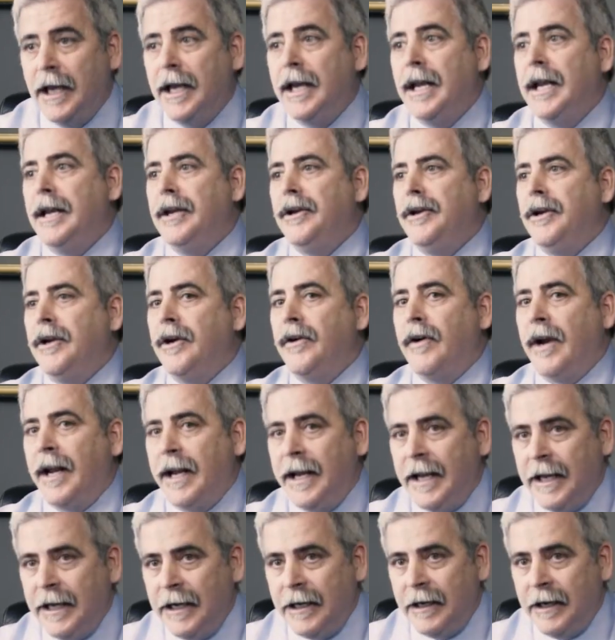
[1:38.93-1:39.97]
In year
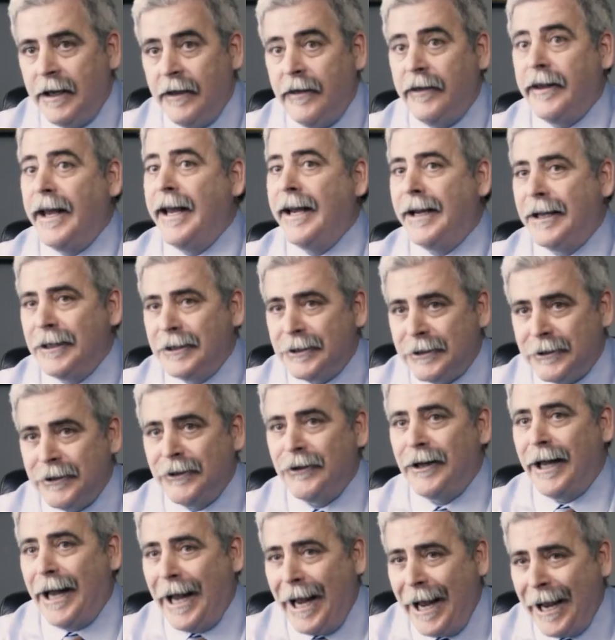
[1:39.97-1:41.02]
eight, they can
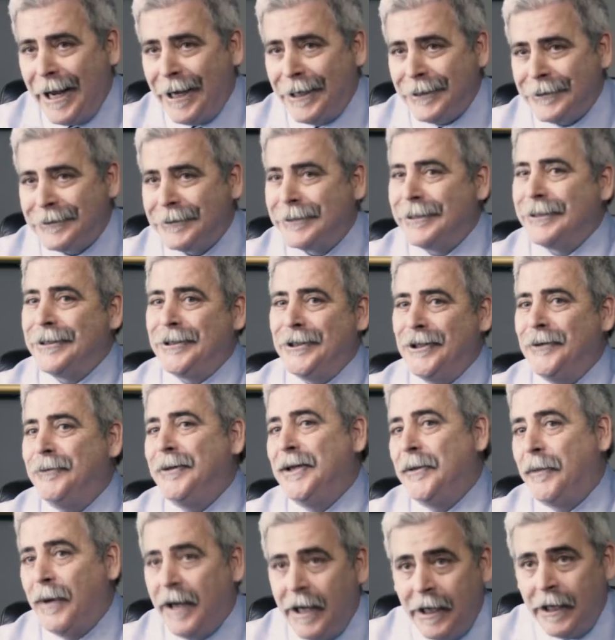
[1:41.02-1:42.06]
still ask to
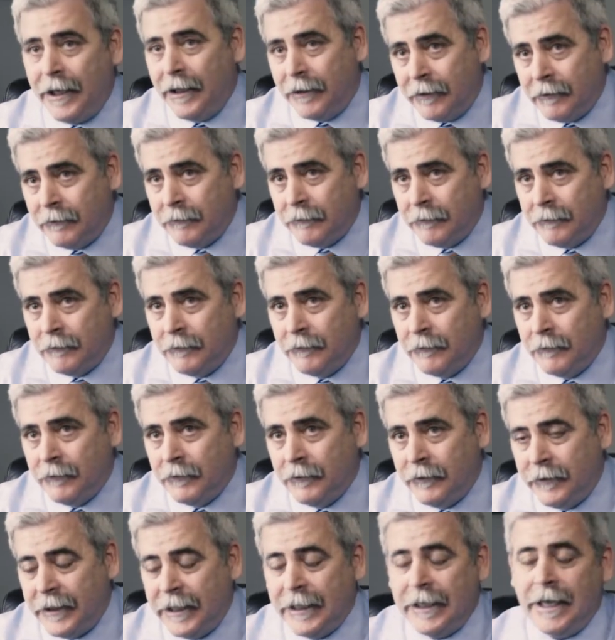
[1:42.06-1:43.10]
be paid.
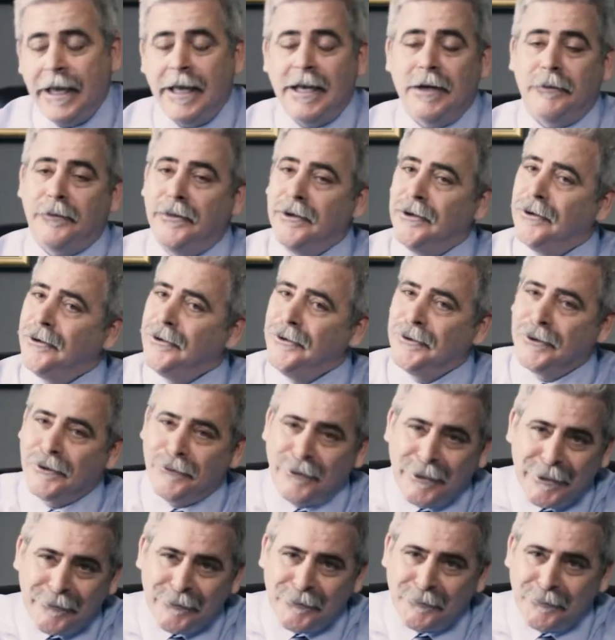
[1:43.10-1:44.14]
They can't put on your
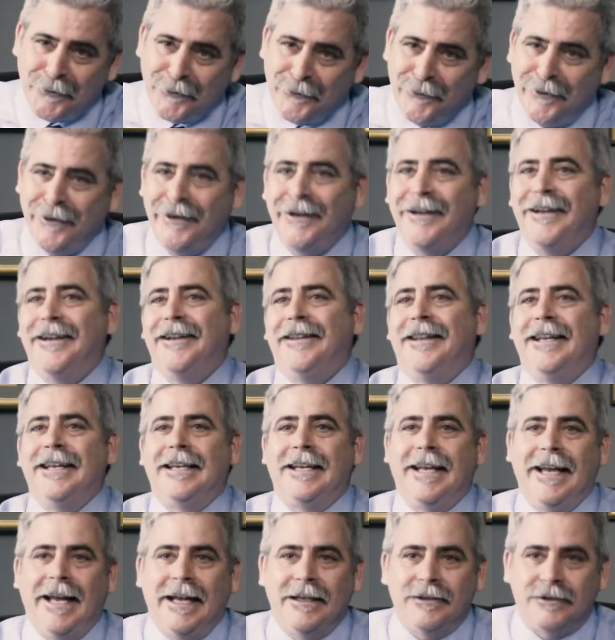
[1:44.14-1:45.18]
credit report, they
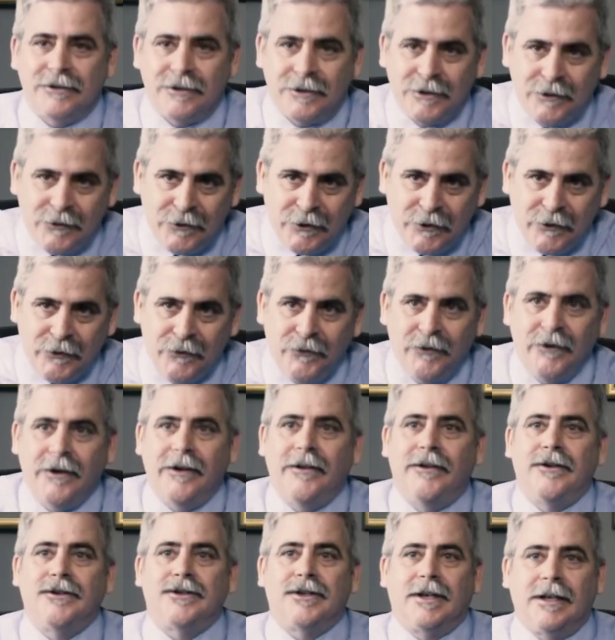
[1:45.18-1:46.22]
can't sue you.
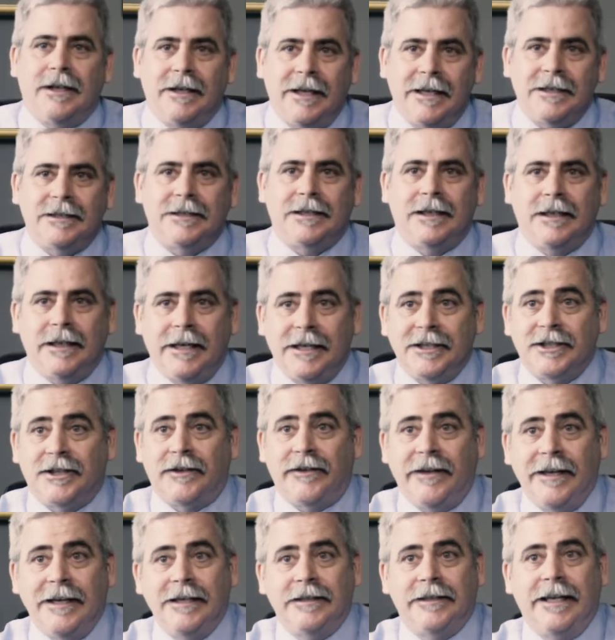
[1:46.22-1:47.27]
There's less and less
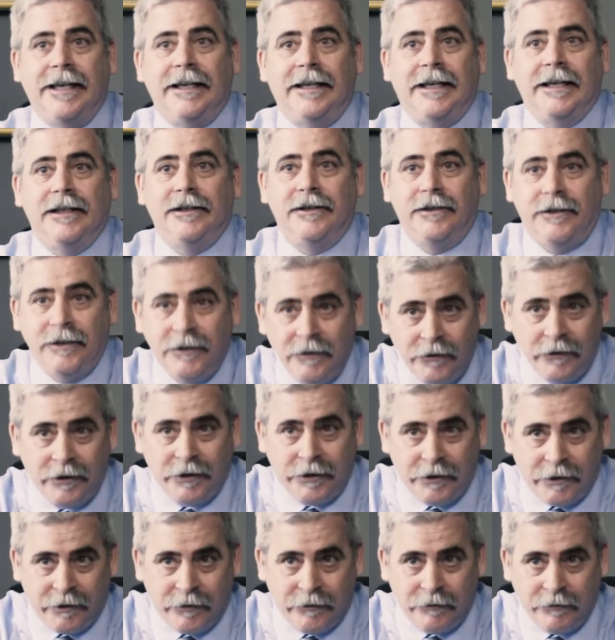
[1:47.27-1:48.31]
things they can do to
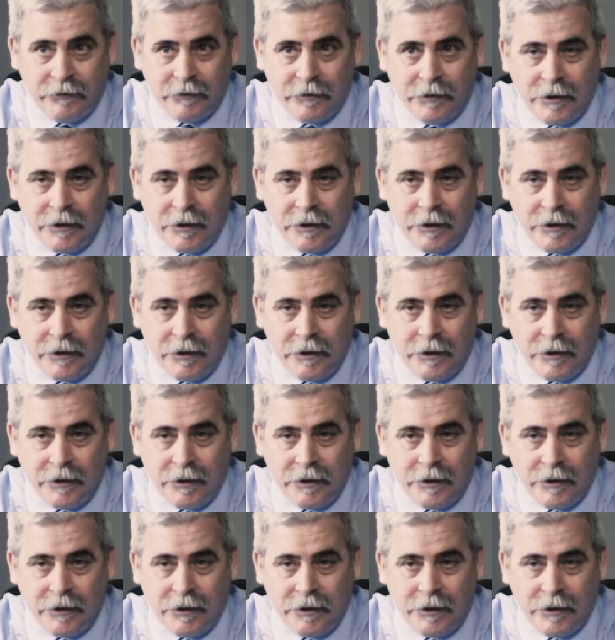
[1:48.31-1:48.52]
you,